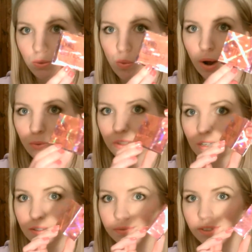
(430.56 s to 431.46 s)

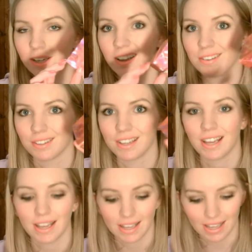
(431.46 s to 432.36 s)
Wowza.
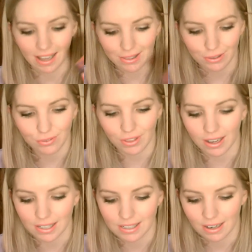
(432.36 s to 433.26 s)
Yeah, love
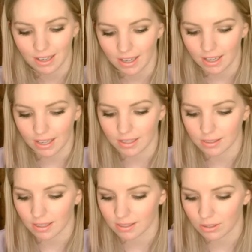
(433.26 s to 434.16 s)
that. And
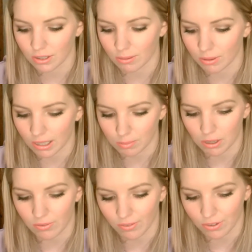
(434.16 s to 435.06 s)
that's another one
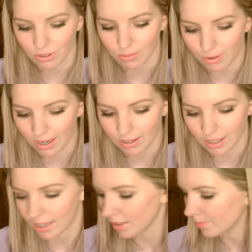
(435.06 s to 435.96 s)
that's perfect for summer, I
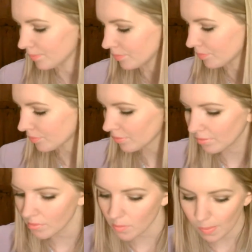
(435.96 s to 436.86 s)
think.
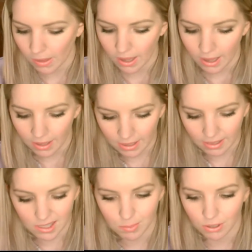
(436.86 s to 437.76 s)
And
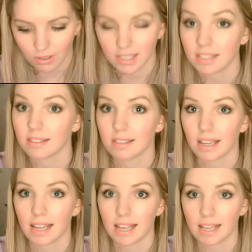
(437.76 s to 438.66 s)
then last but not
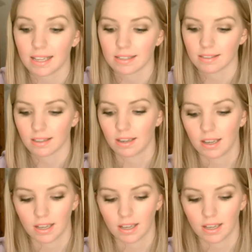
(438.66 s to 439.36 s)
least is